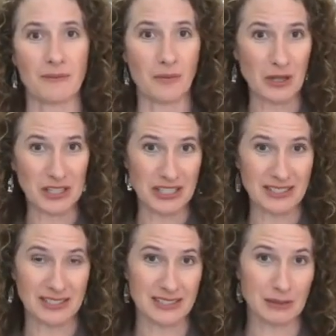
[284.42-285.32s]
which is
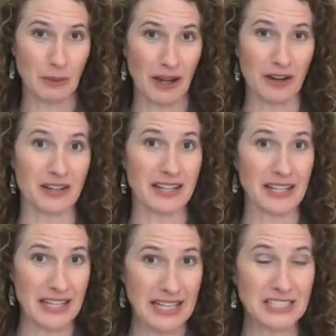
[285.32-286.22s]
inspired
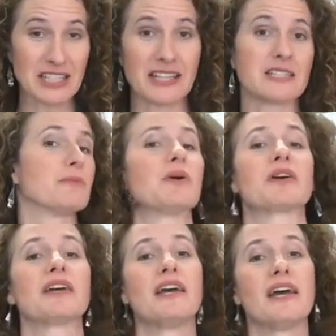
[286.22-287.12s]
into this
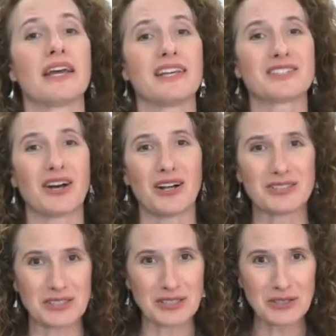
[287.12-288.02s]
book, is
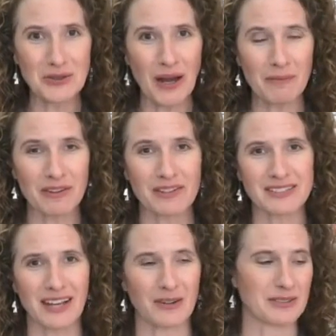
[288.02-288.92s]
called To Grandmother's
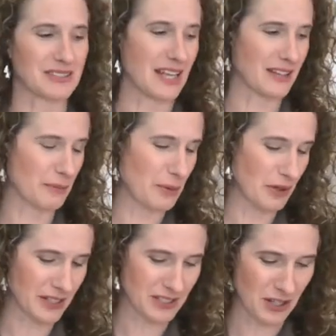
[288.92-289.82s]
House, and the
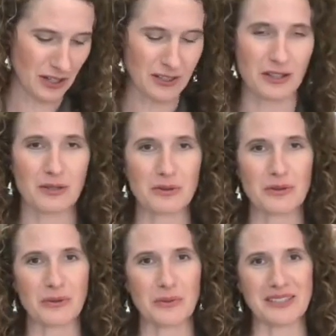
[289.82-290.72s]
book is called Through
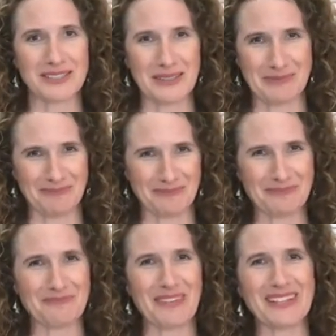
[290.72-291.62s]
the Woods.
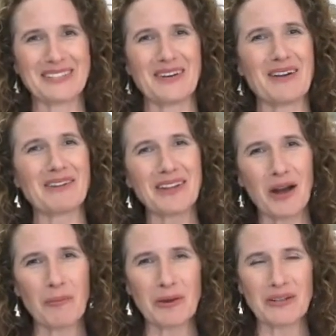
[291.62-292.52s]
So I really
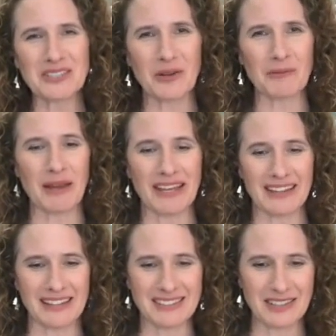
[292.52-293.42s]
hope you enjoyed
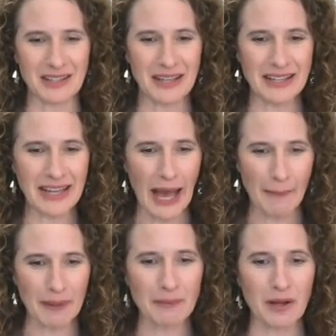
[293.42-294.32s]
making this
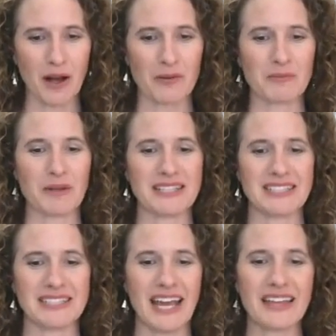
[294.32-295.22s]
cabin block with me
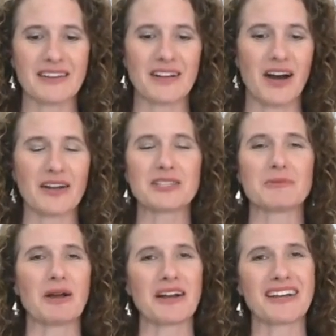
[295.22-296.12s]
today, the cottage
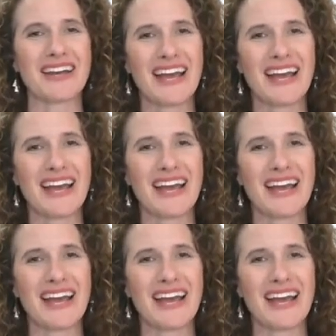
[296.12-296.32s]
block,